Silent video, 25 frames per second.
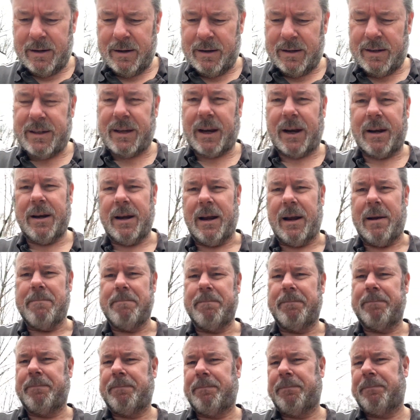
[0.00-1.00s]
Sunday,
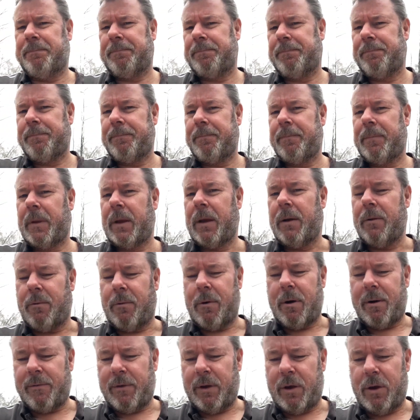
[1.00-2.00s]

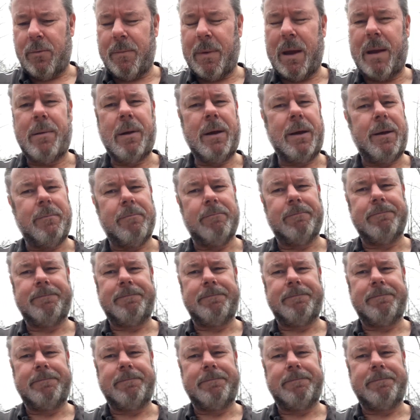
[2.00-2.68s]
wherever you may be.